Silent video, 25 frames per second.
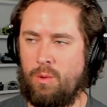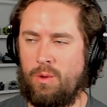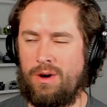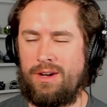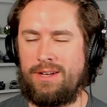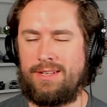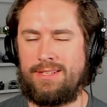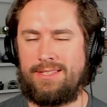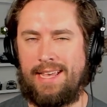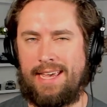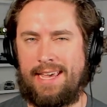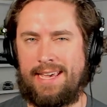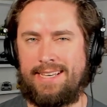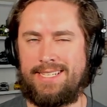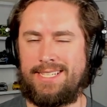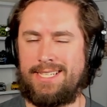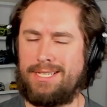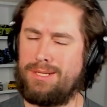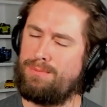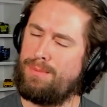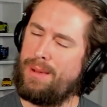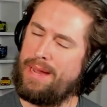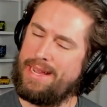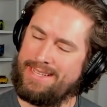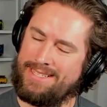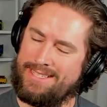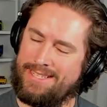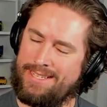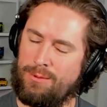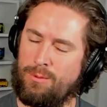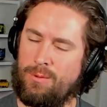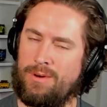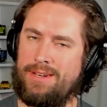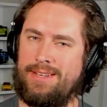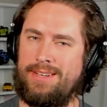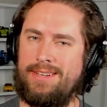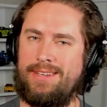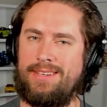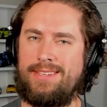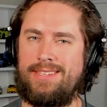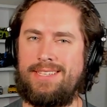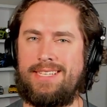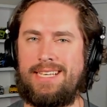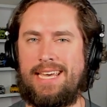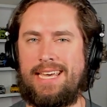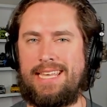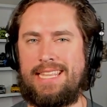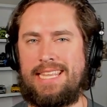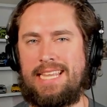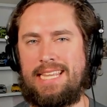was a spicy one to
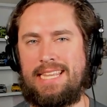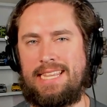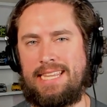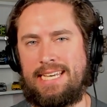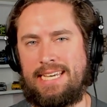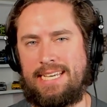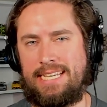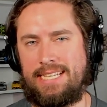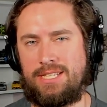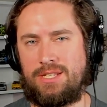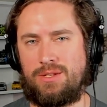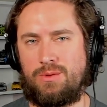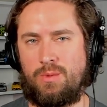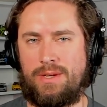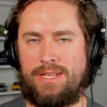say the least.